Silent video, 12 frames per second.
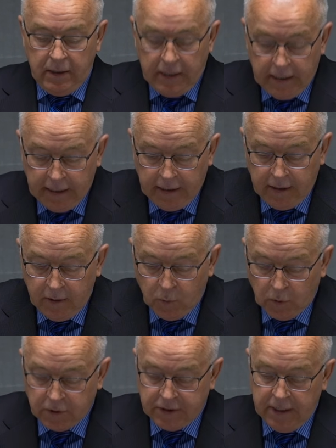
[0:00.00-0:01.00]
he
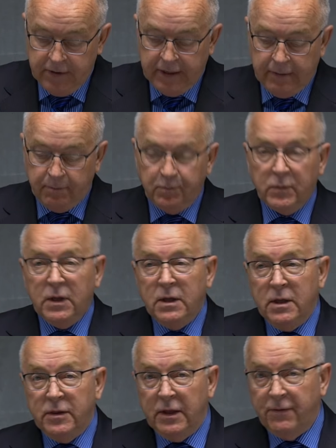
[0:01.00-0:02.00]
will send them.
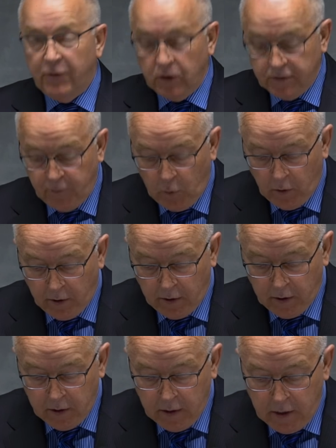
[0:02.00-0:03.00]
Then verse 4,
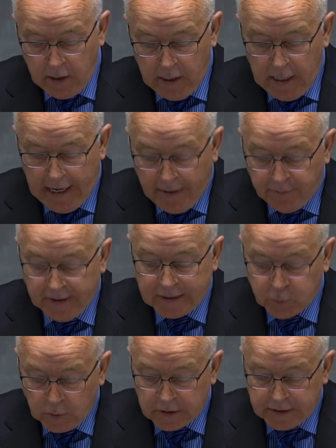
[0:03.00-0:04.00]
And this
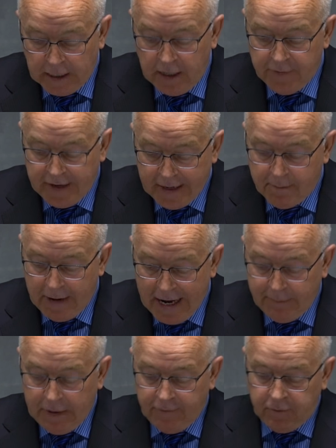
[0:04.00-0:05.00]
was done that it
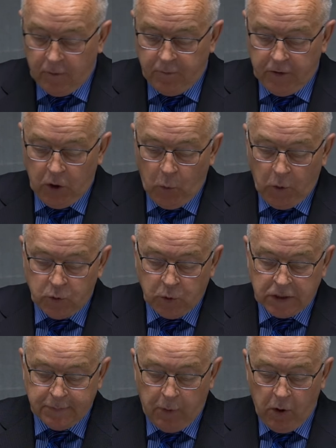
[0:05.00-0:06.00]
might be fulfilled which was
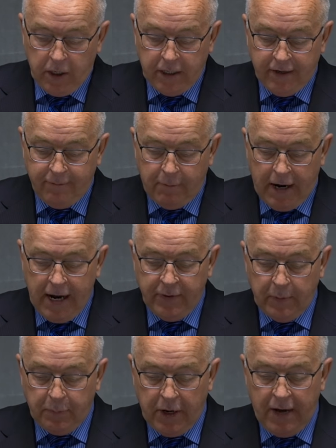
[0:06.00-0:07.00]
spoken of by
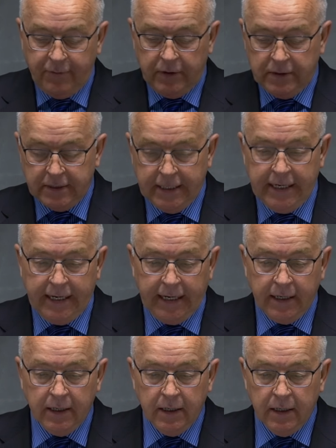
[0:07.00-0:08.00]
the prophet, saying,